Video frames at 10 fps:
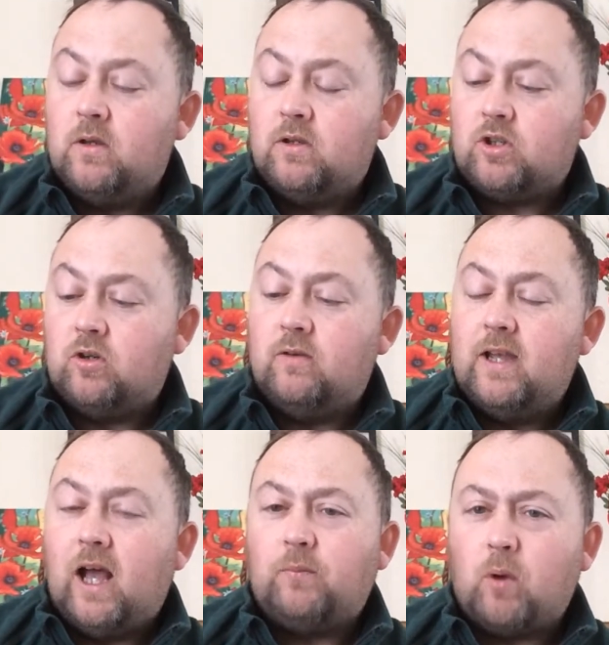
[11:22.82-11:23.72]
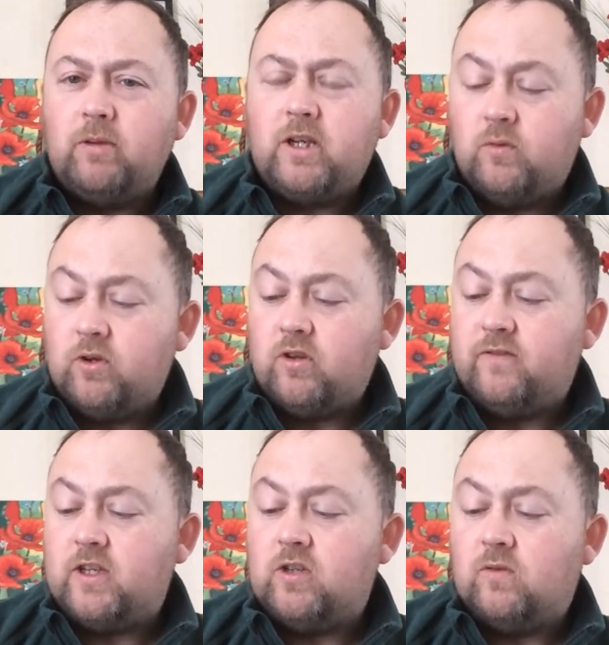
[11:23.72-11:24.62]
So I'll probably do another
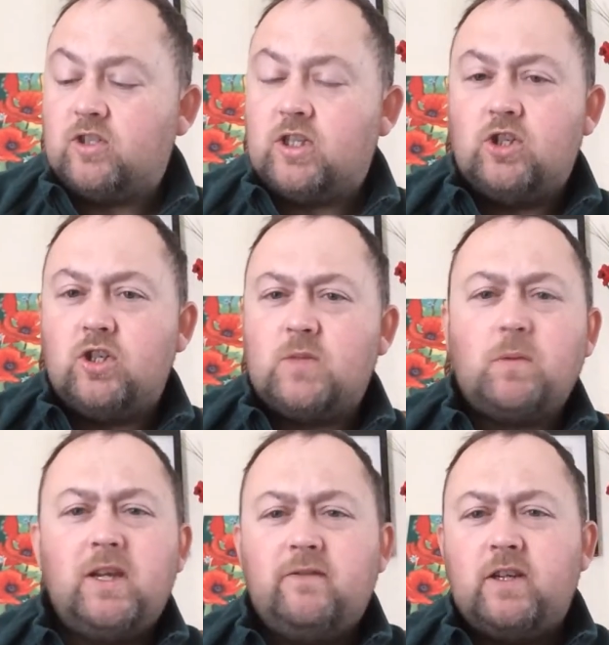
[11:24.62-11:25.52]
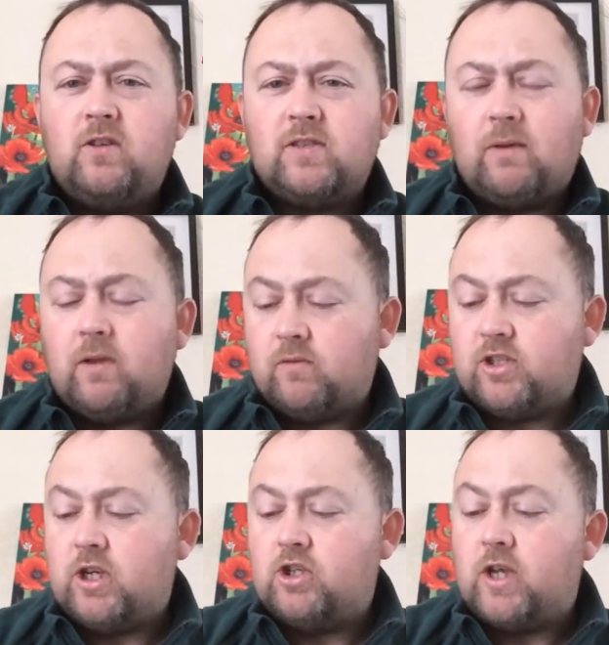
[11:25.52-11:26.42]
video on stitching. There's plenty of videos out there on
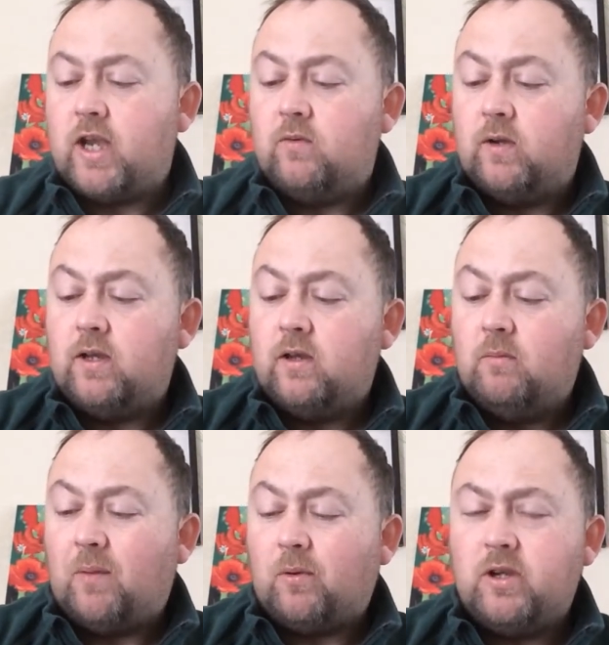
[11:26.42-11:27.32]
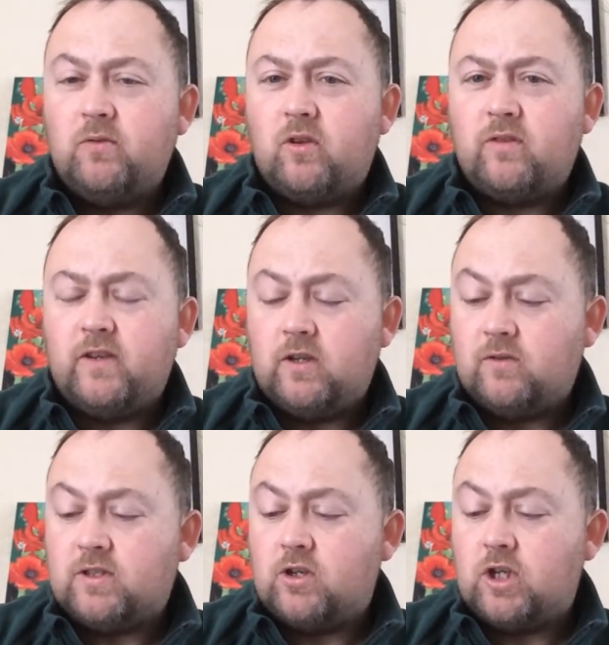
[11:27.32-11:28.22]
stitching anyway, but I'll probably do another video
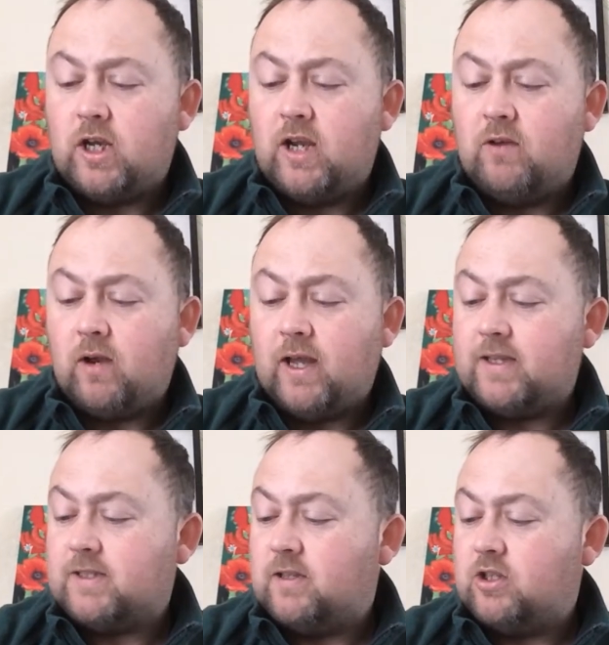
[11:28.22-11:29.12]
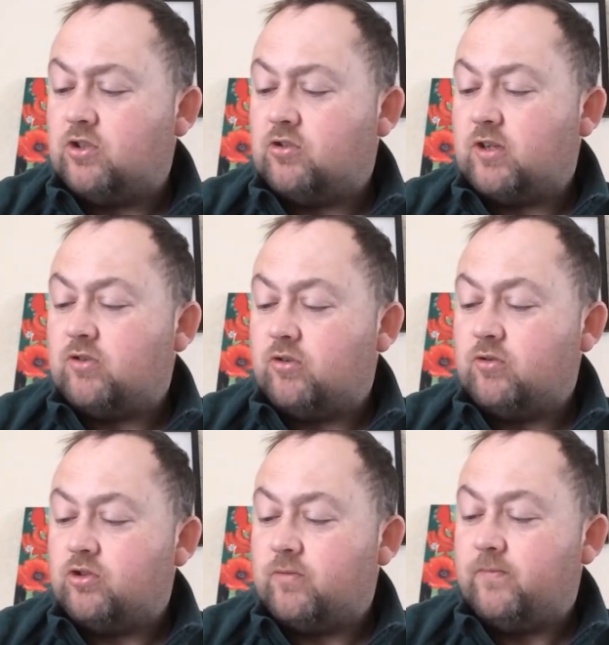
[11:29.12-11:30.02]
on stitching later on. Like I say, this is just an
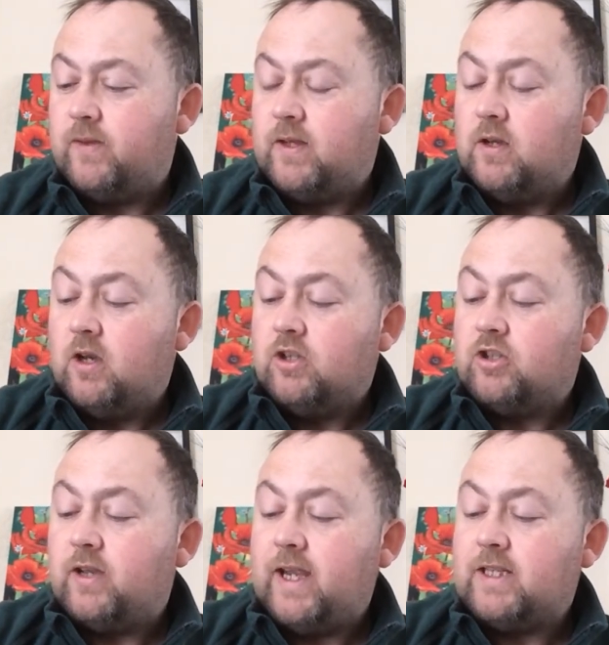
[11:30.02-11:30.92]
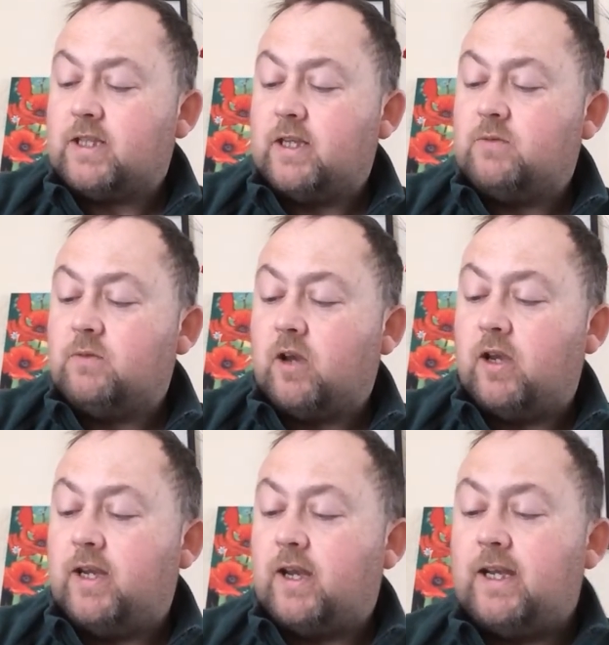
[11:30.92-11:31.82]
introduction. So the next things we're going
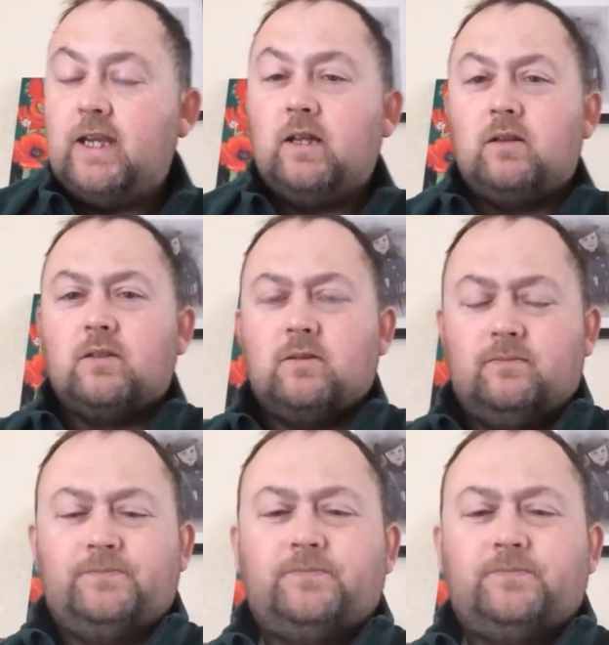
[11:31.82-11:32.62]
to need are needles.